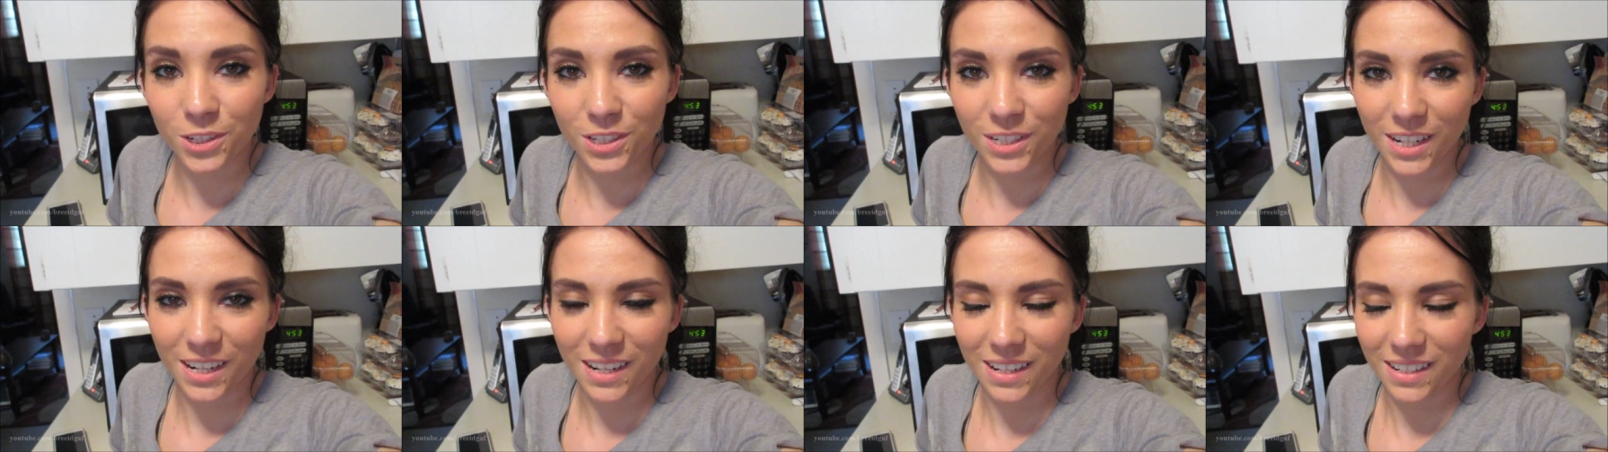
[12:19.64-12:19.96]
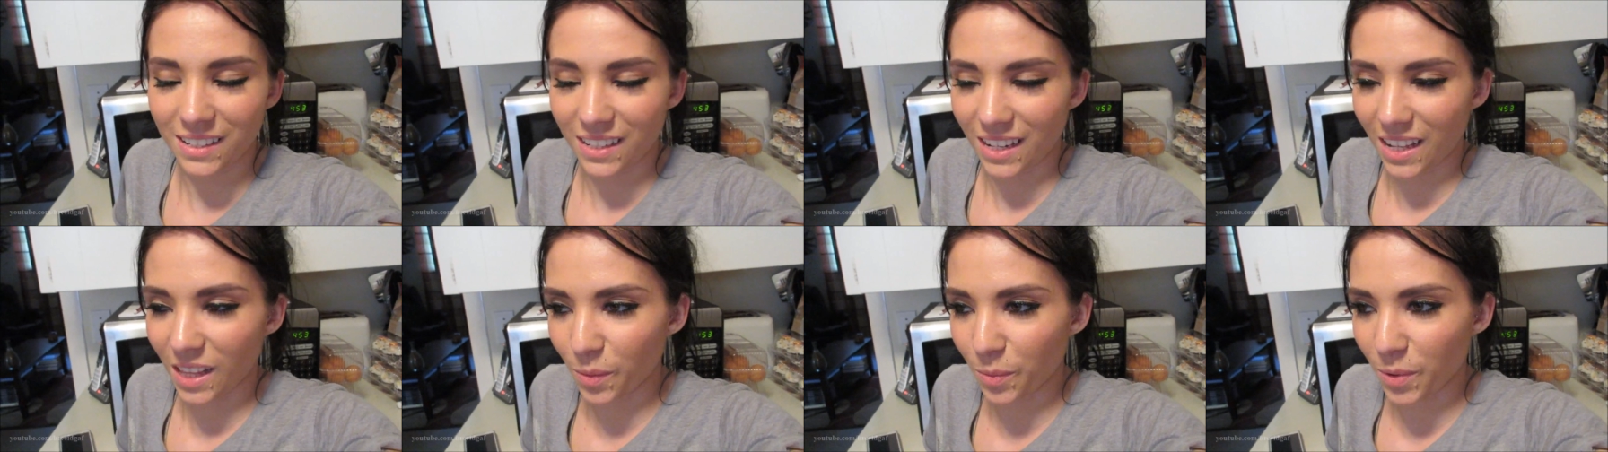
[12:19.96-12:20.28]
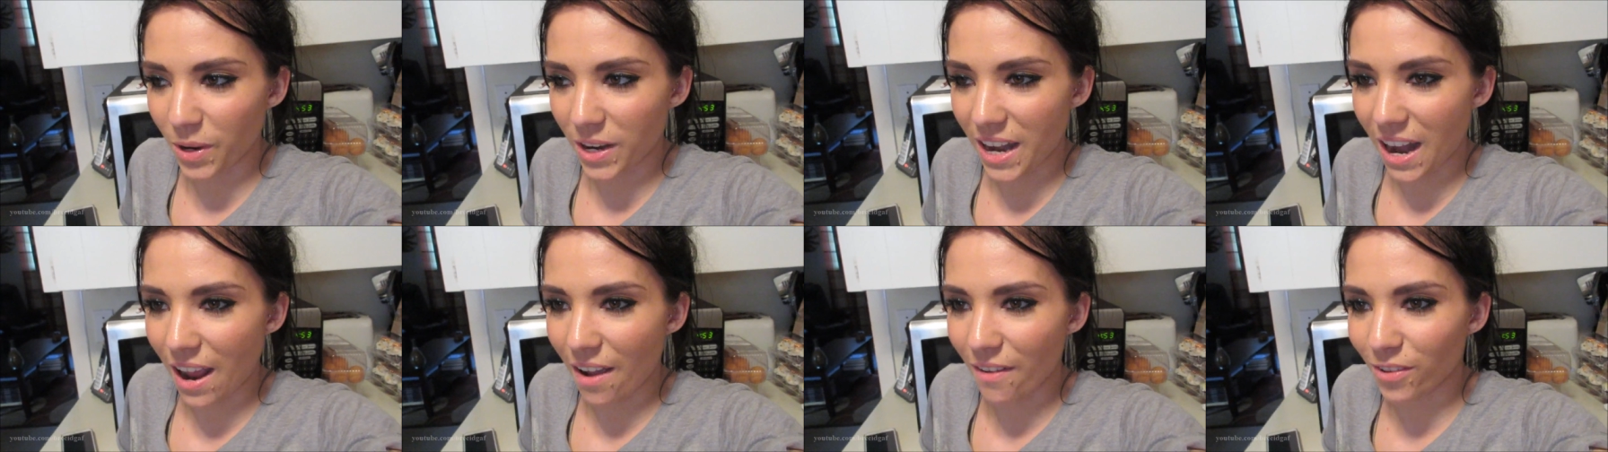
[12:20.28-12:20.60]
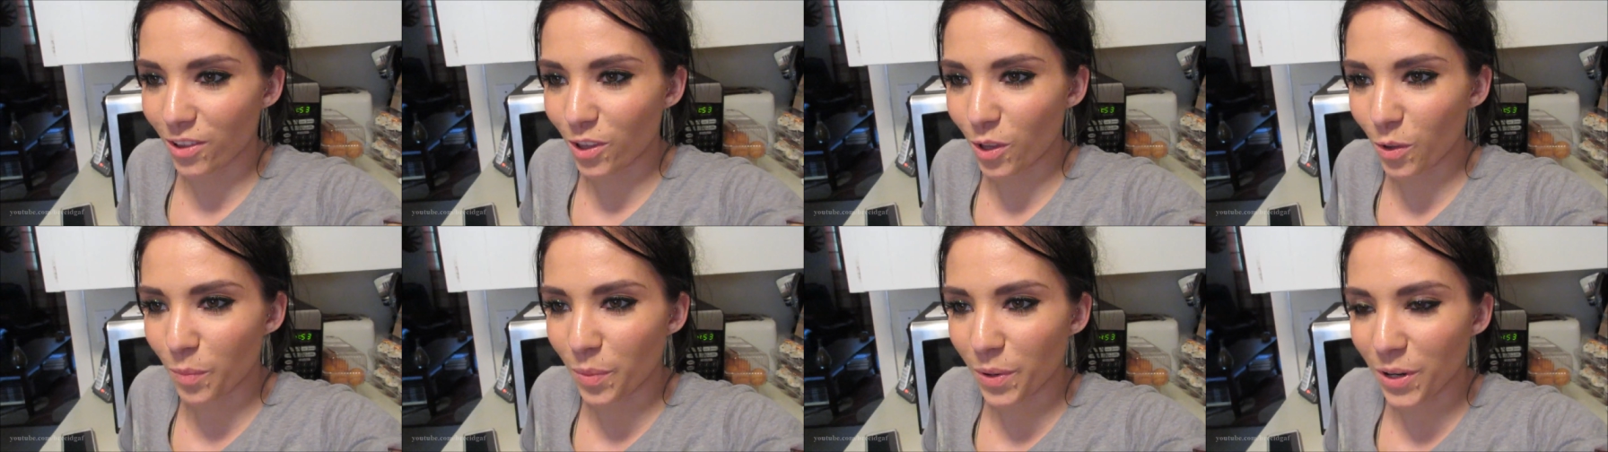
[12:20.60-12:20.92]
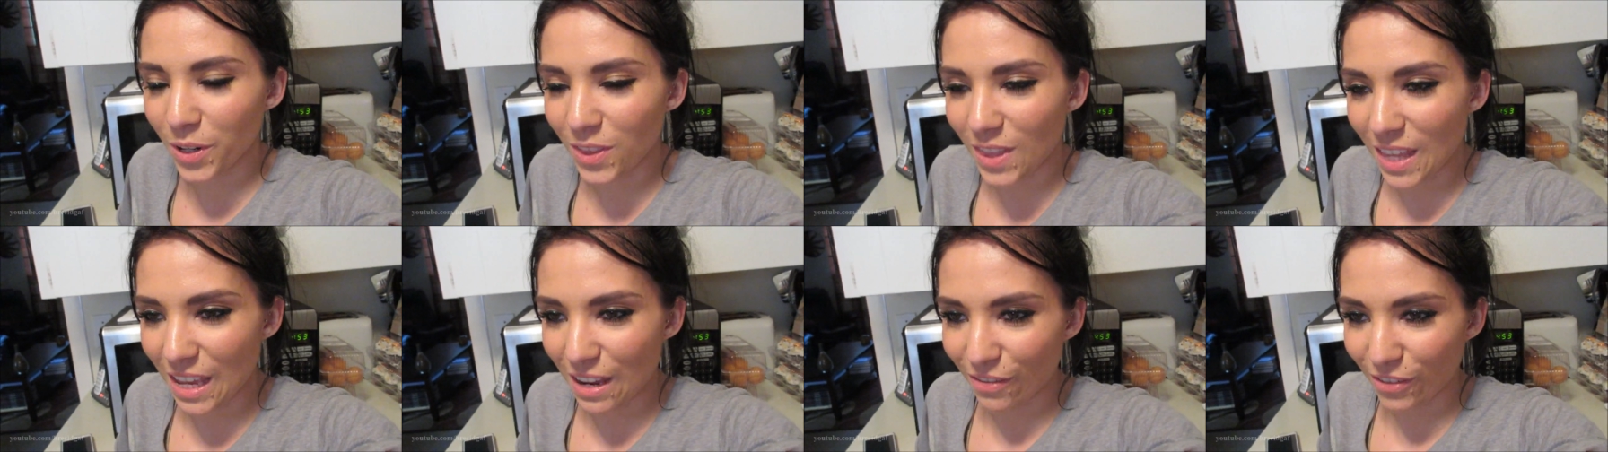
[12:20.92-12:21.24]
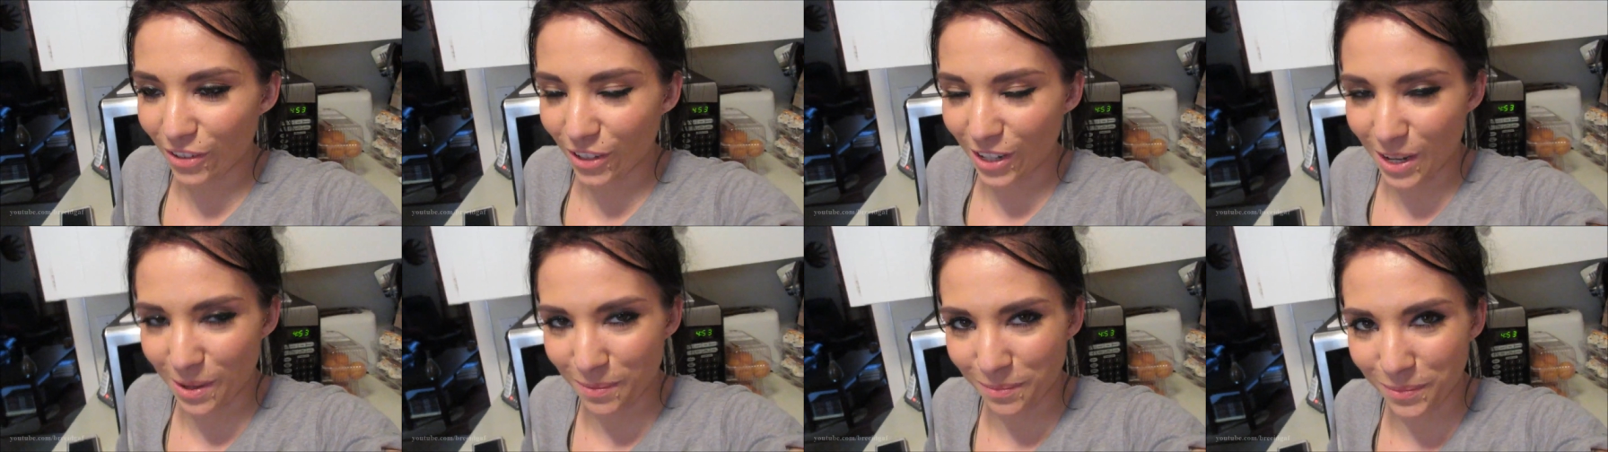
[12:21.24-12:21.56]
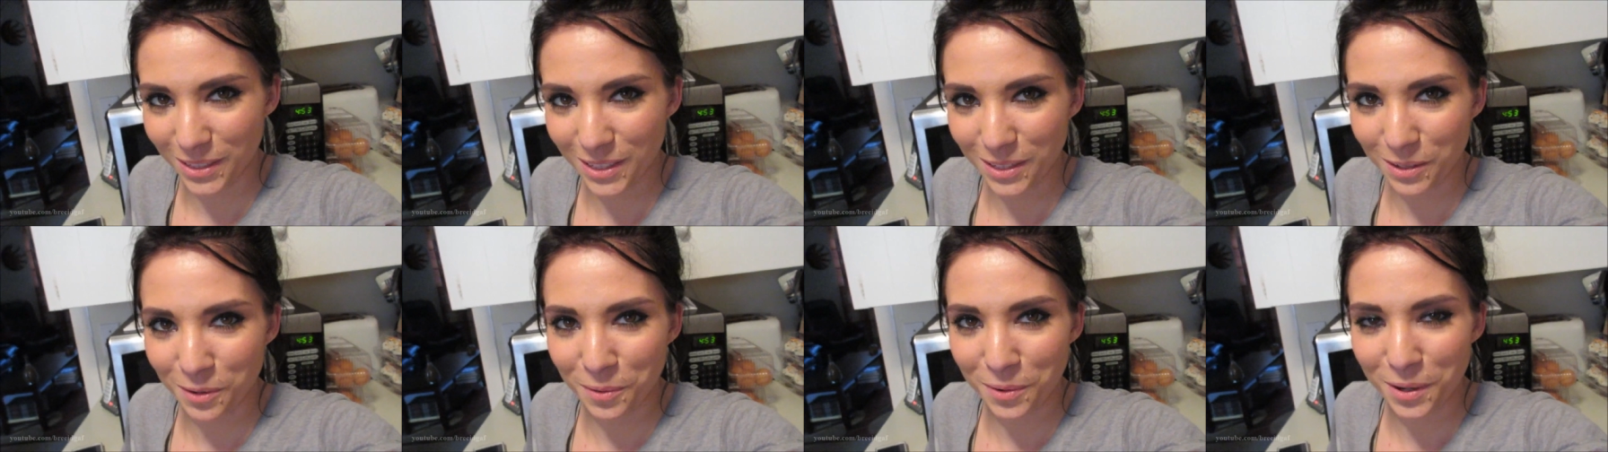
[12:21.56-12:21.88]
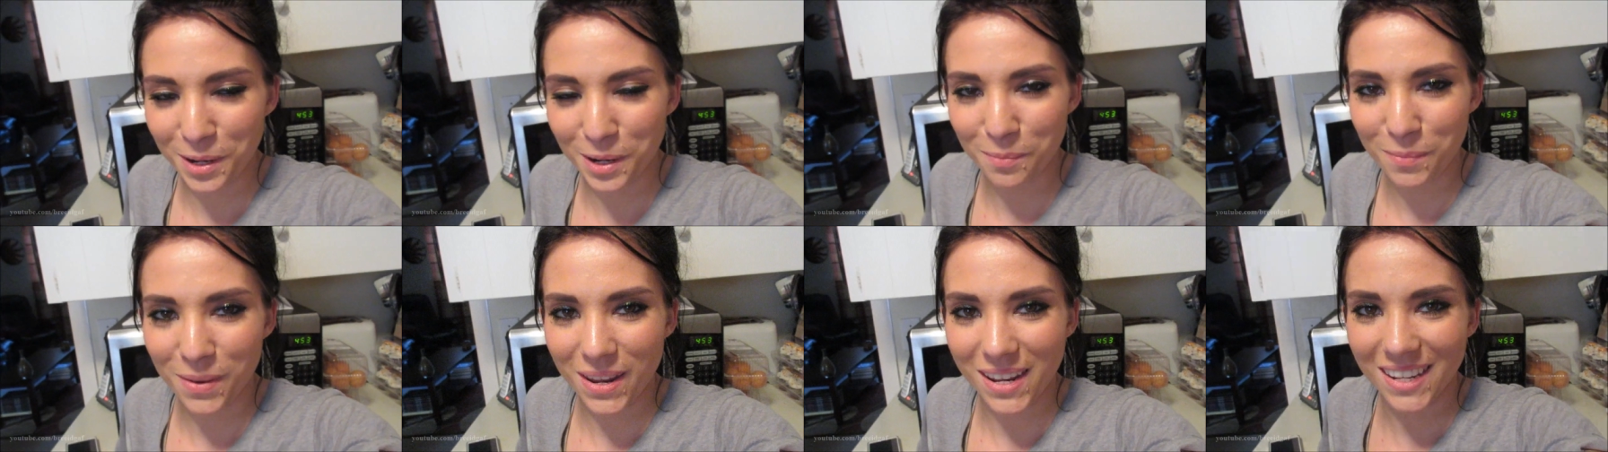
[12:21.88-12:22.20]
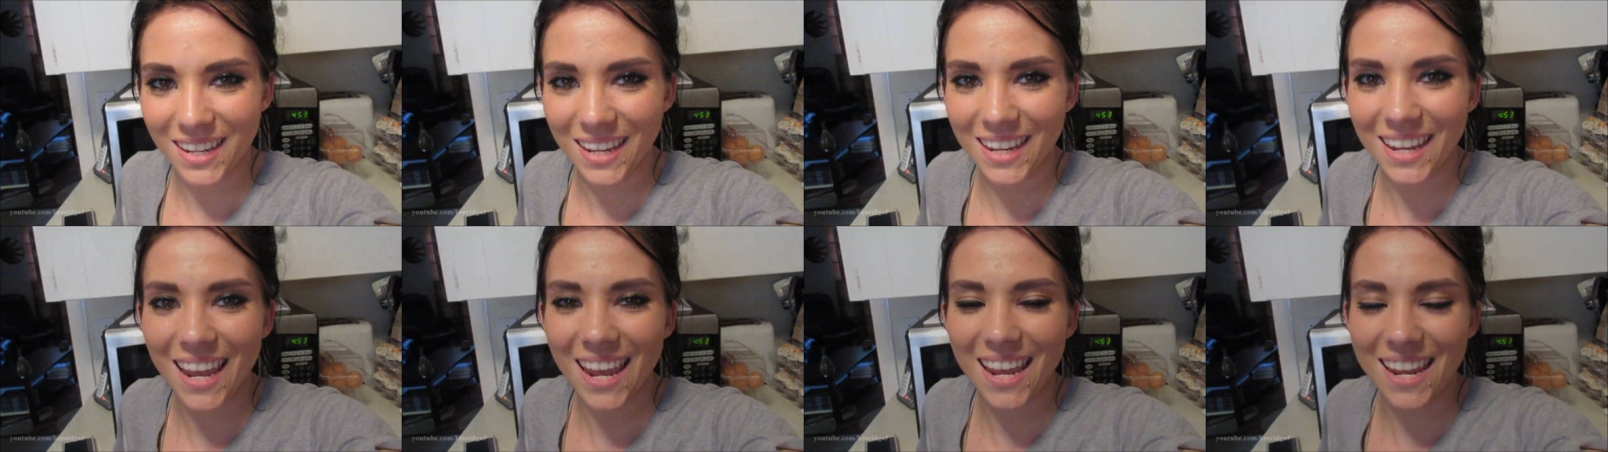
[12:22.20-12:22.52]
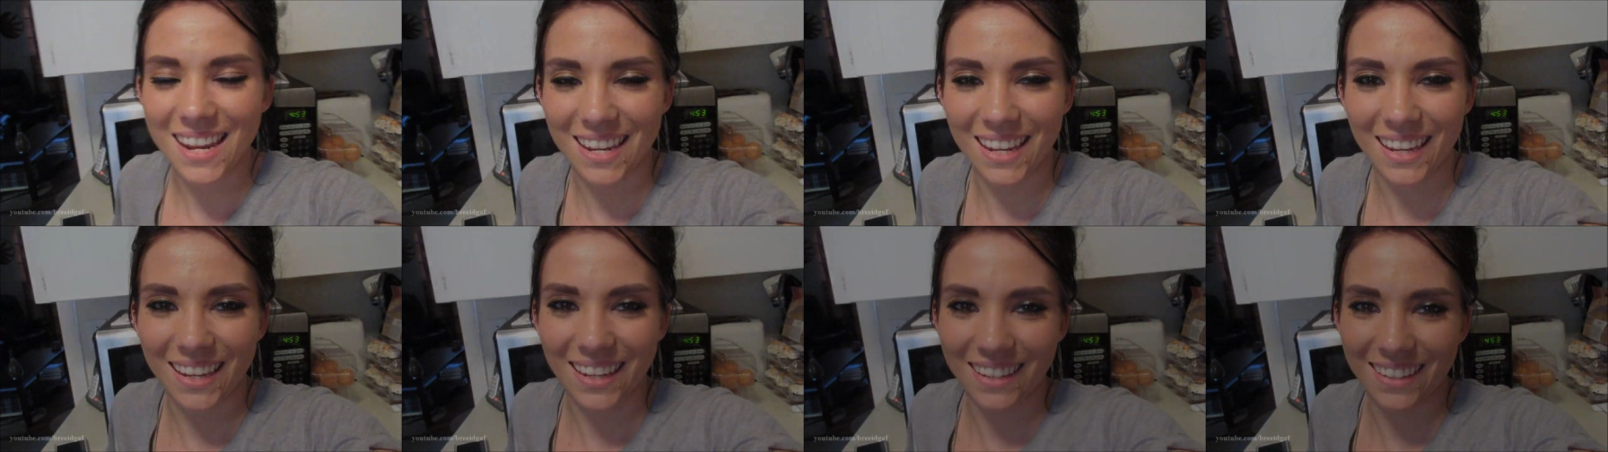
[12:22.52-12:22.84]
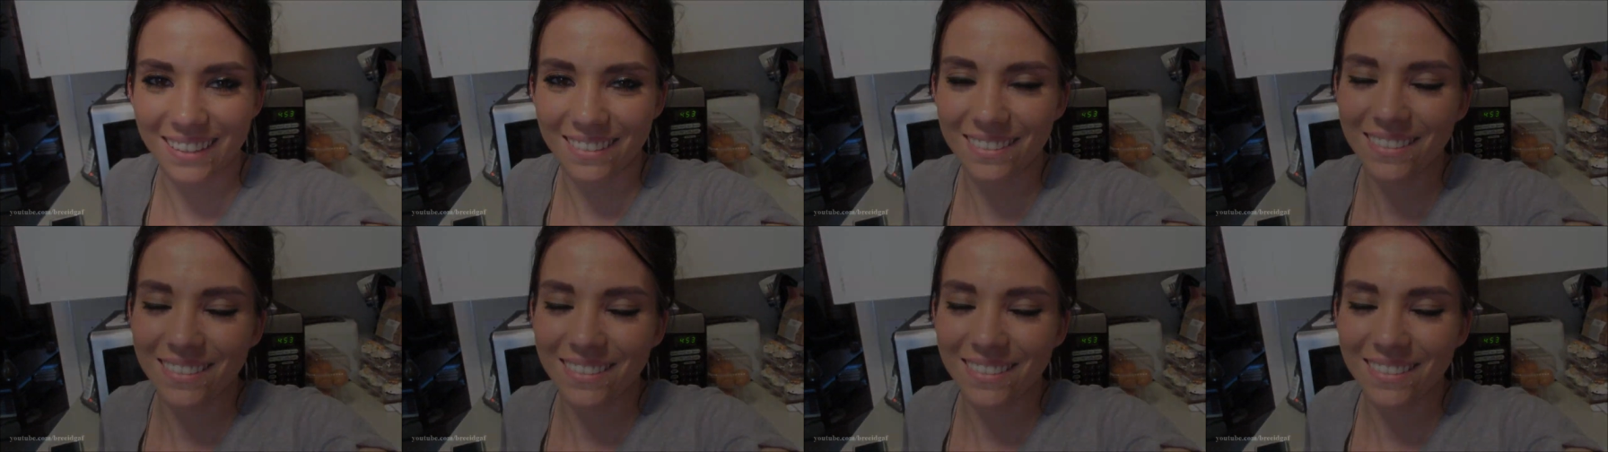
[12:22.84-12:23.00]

we're just gonna celebrate and have a little birthday for him. So we're gonna make a cake.